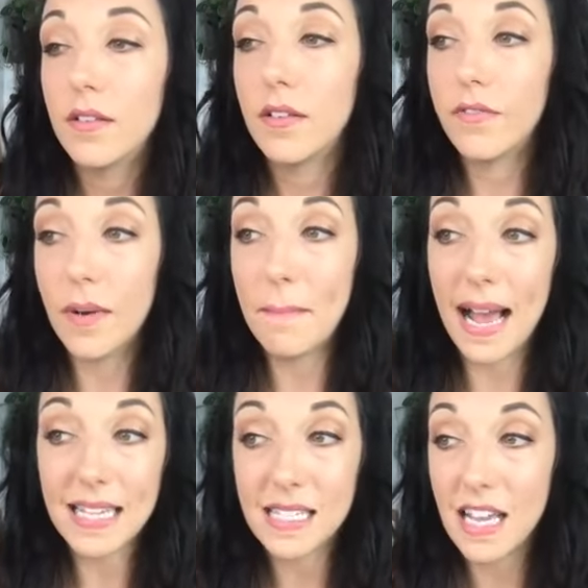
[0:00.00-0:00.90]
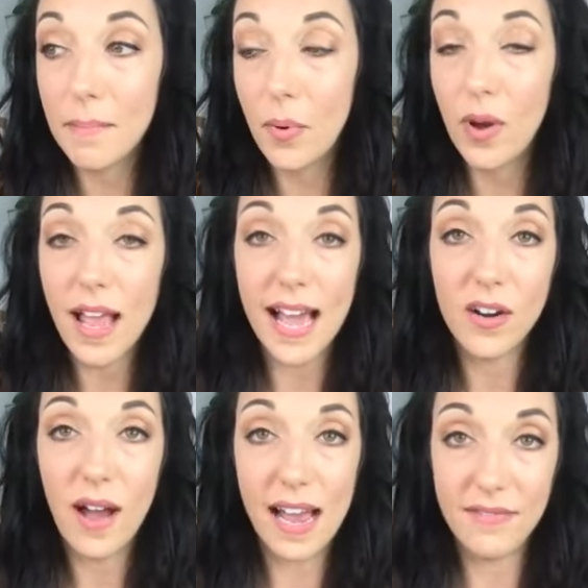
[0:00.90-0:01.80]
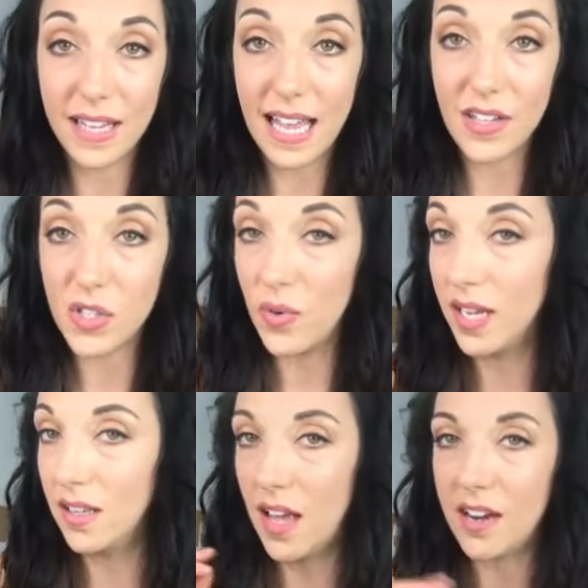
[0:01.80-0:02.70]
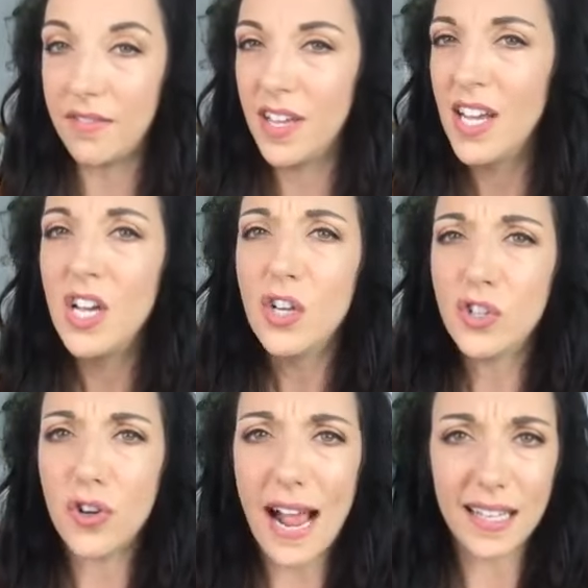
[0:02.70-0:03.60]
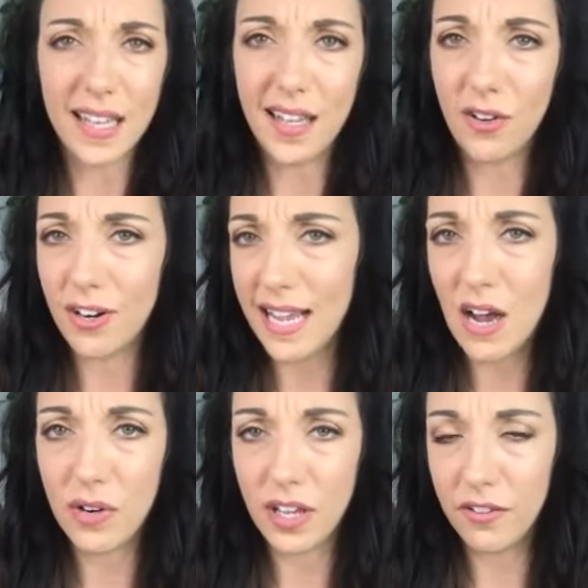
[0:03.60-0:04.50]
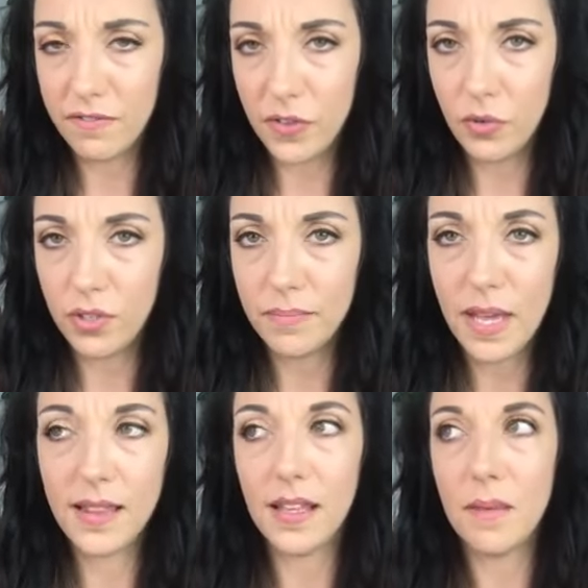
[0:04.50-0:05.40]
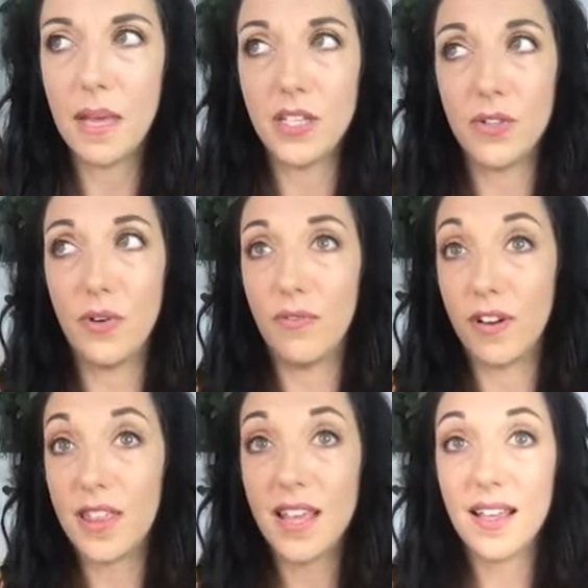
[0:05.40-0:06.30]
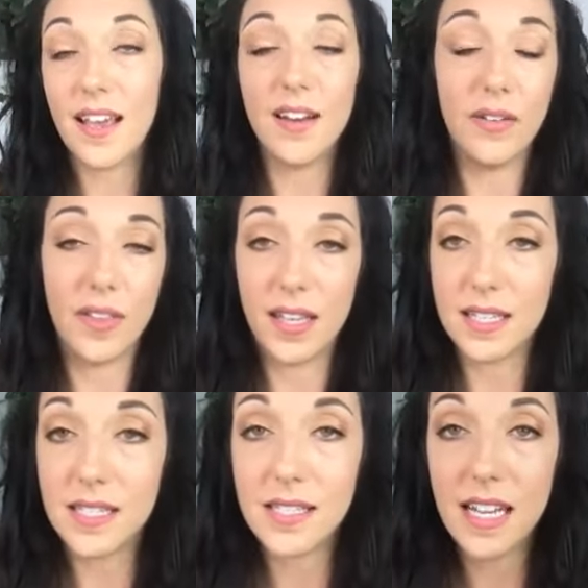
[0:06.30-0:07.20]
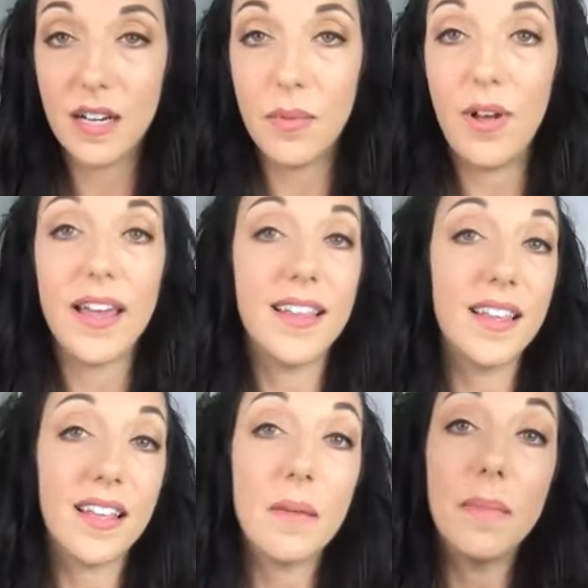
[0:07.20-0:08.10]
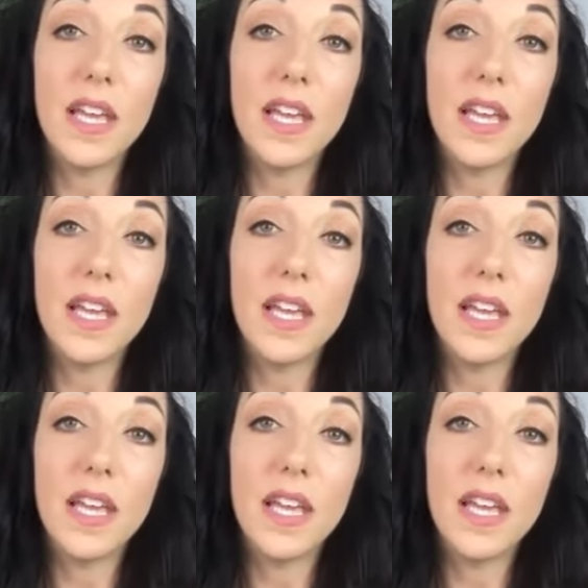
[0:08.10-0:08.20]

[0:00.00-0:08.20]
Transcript: from my standpoint, I don't advocate doing a lot of tracking or counting of food. I think it makes you overthink. I don't think it's sustainable. I think it can be a